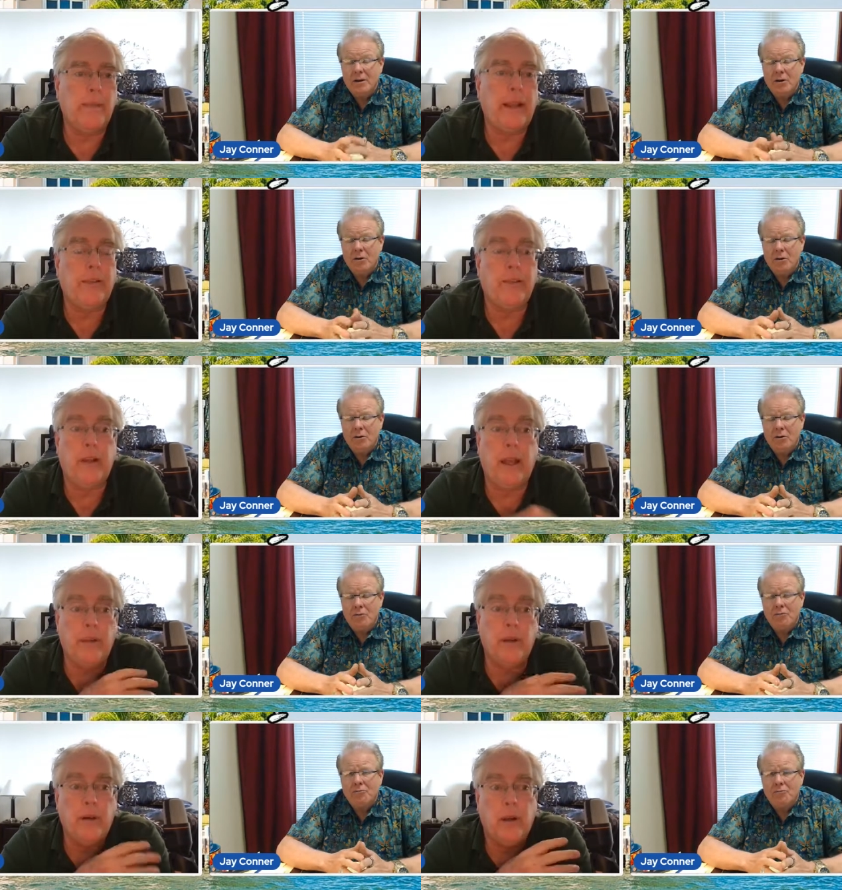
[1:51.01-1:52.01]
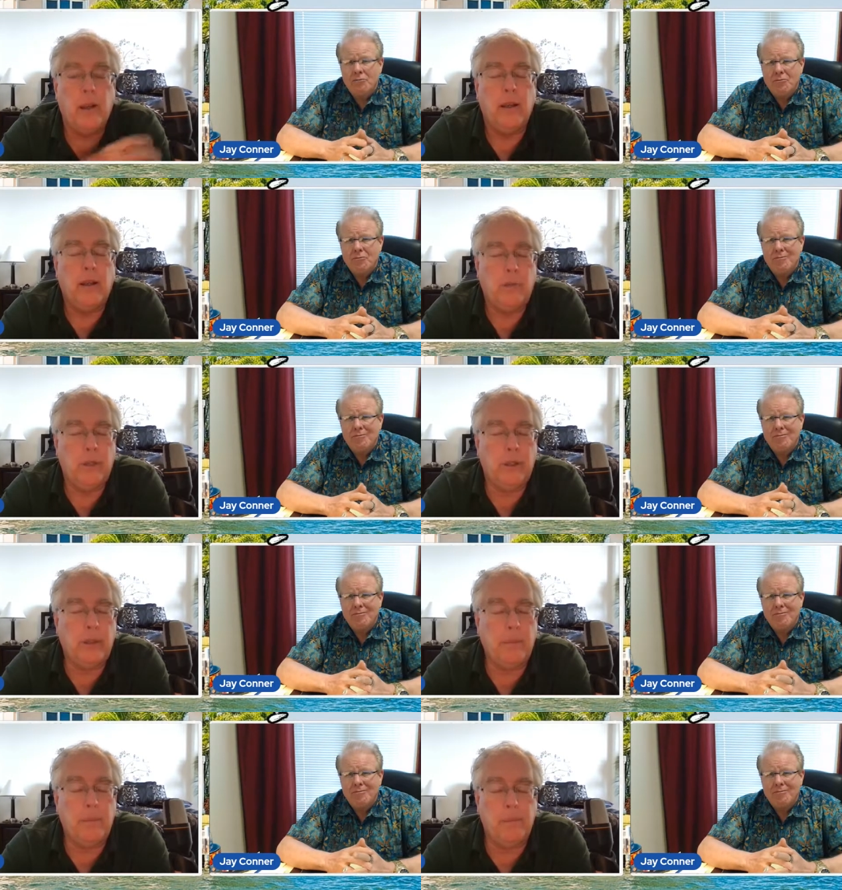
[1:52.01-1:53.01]
Speaker 1: and that's the other
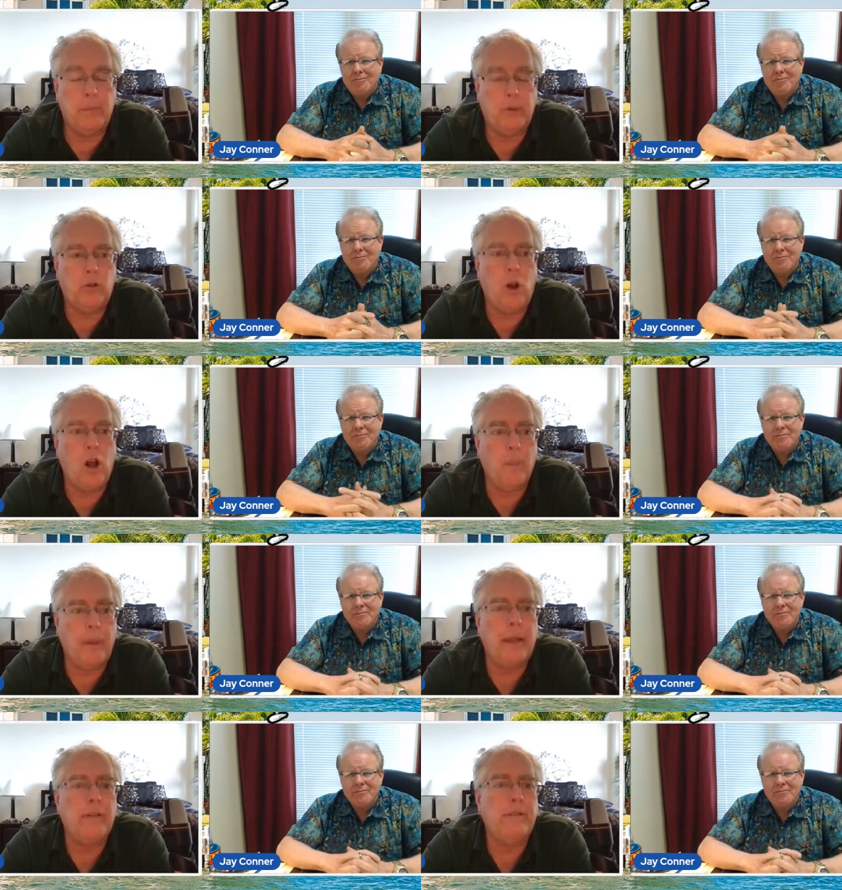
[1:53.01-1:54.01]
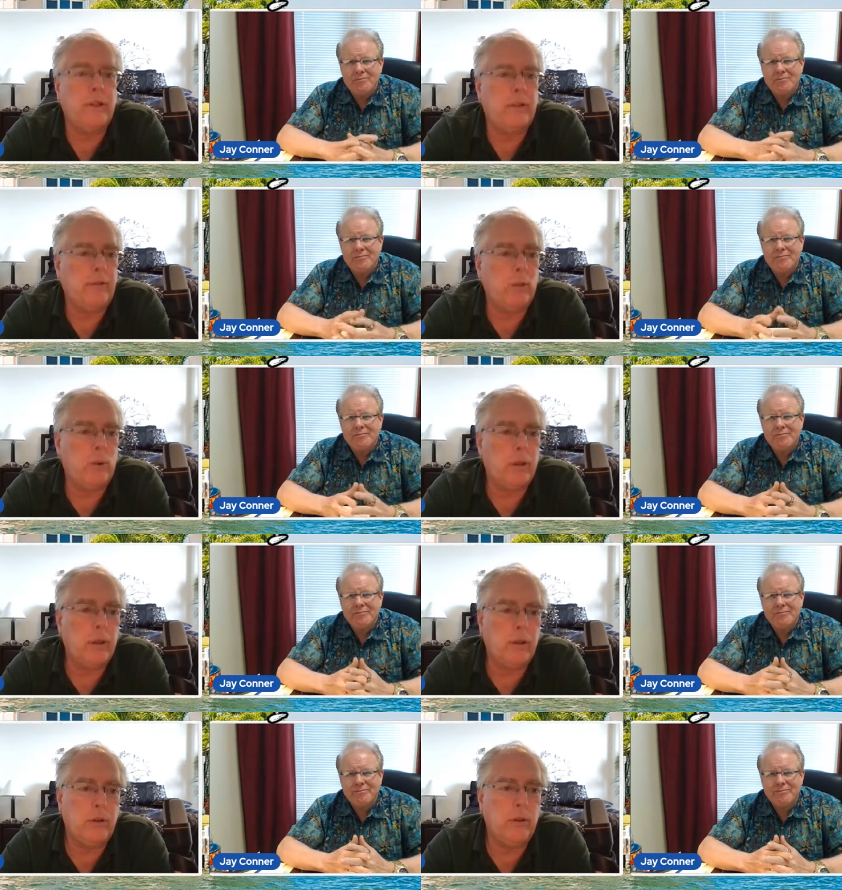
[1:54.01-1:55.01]
really strong benefit of the work that
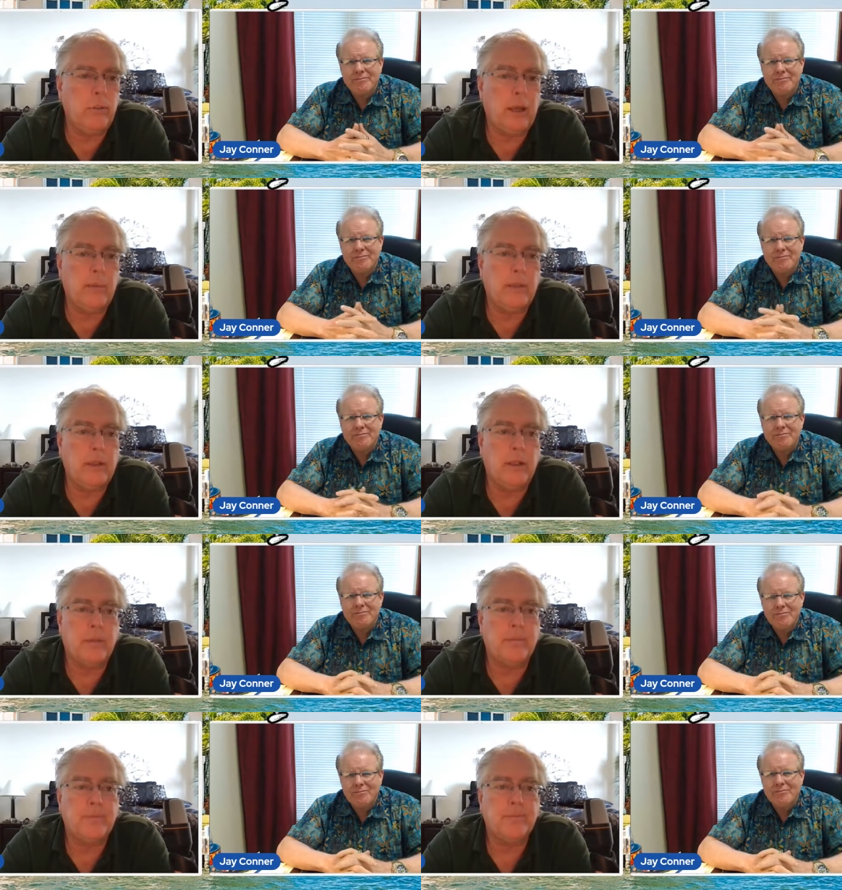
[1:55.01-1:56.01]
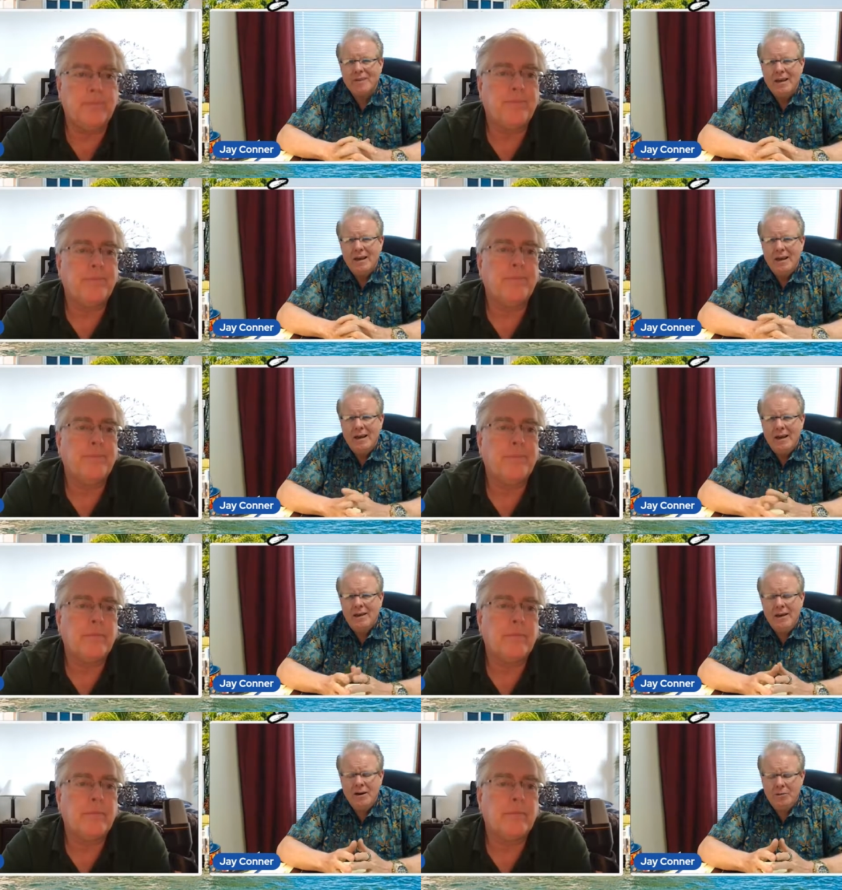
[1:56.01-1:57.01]
you do, in my opinion.
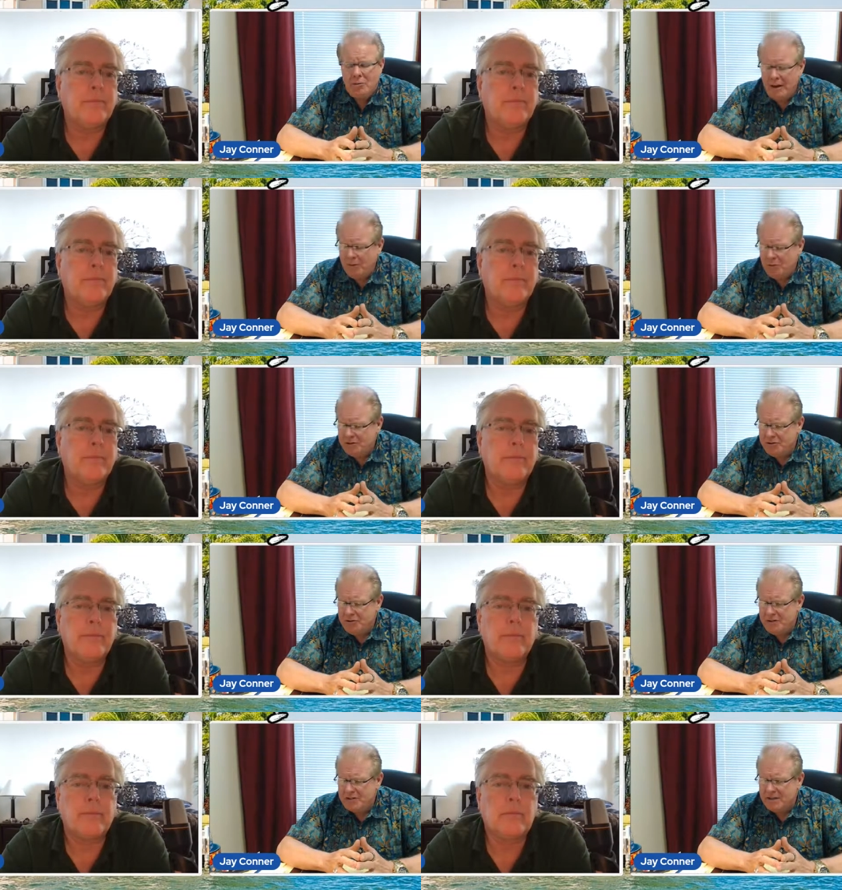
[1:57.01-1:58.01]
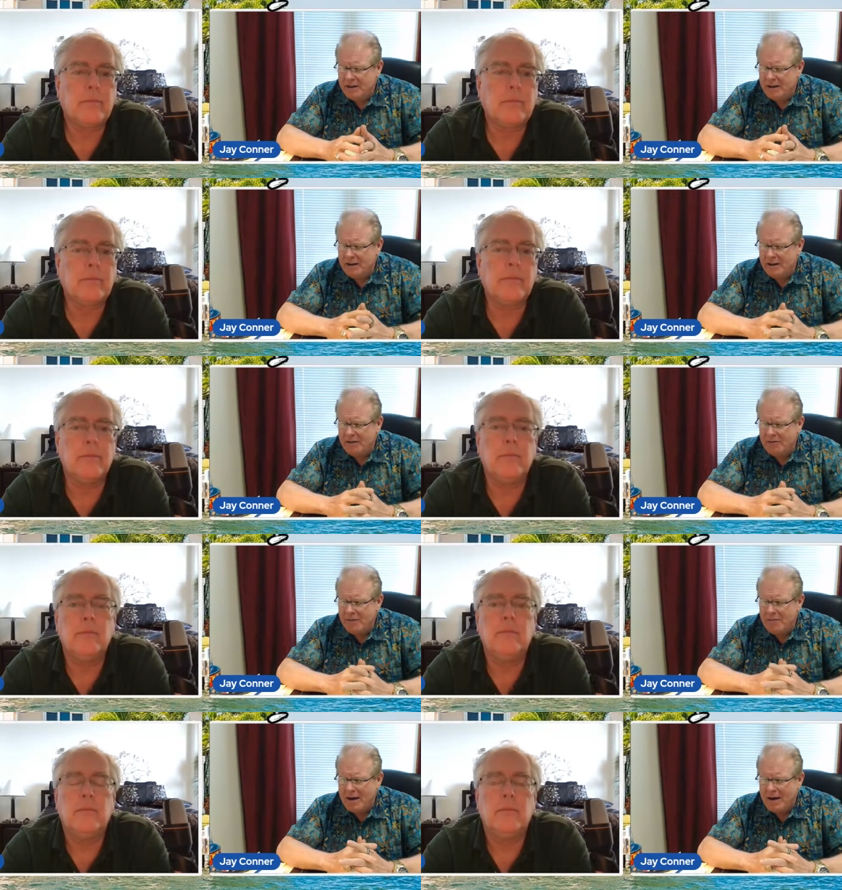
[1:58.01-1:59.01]
Speaker 2: Yeah, well, and what you just said uh,
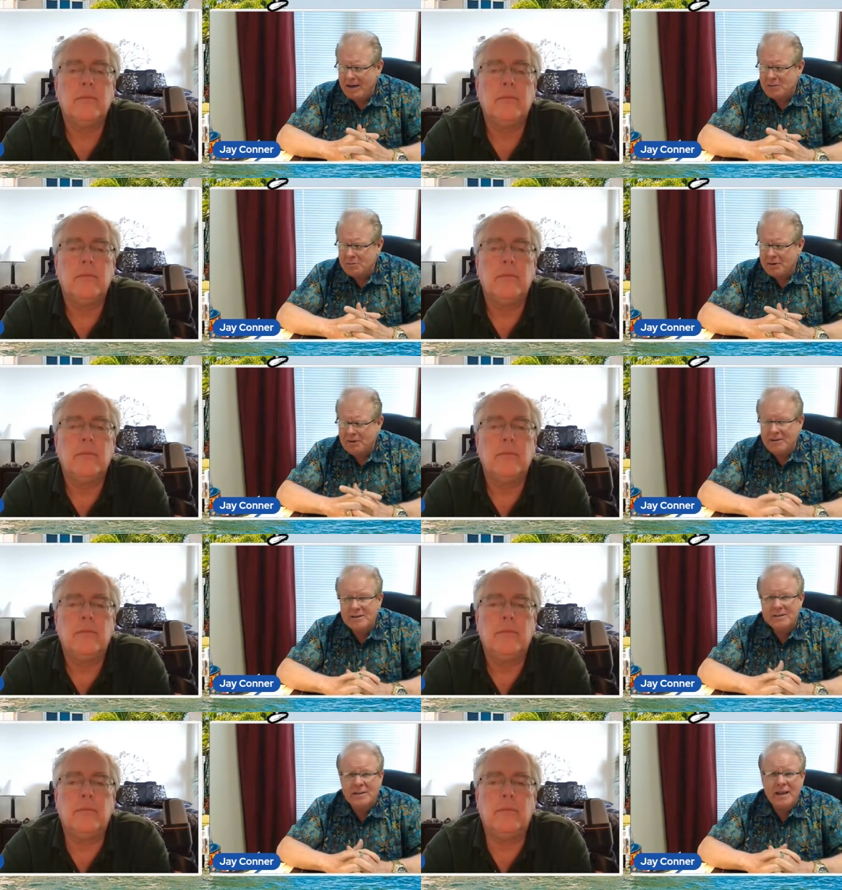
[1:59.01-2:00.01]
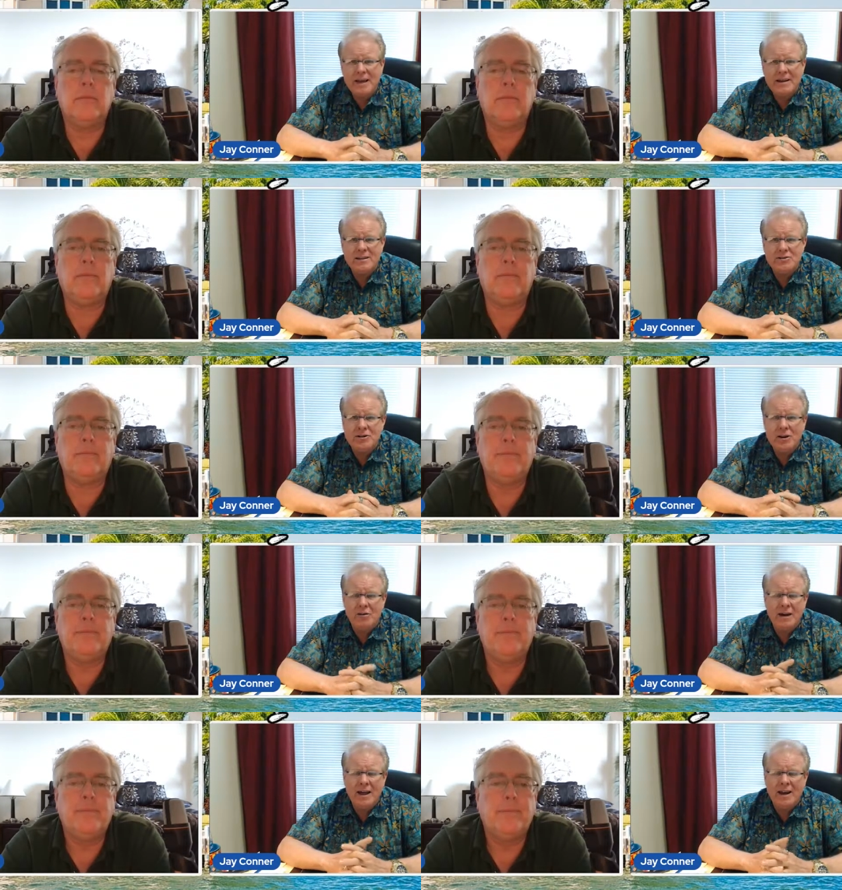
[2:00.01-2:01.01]
reminds me of this, and that is, you know, a
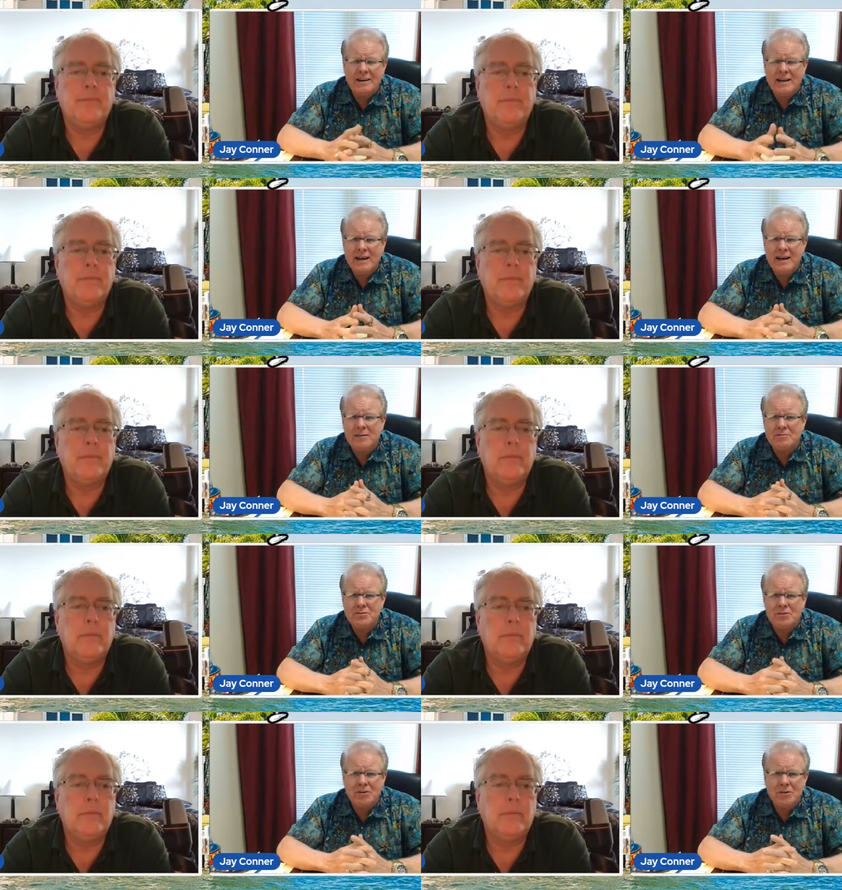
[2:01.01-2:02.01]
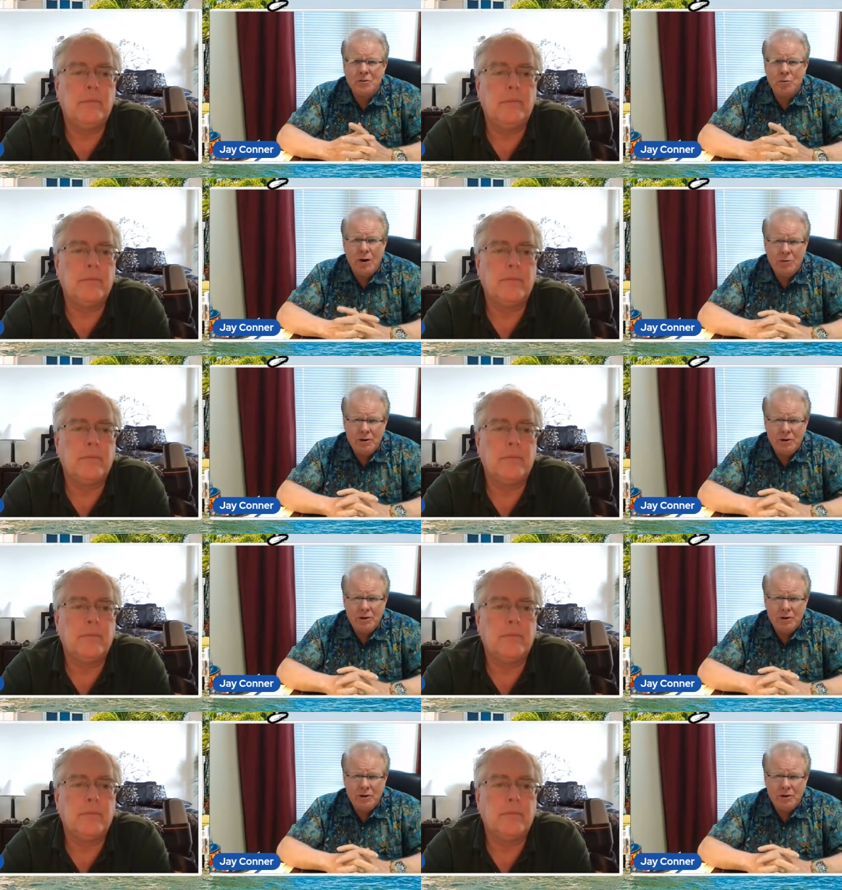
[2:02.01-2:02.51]
lot of times what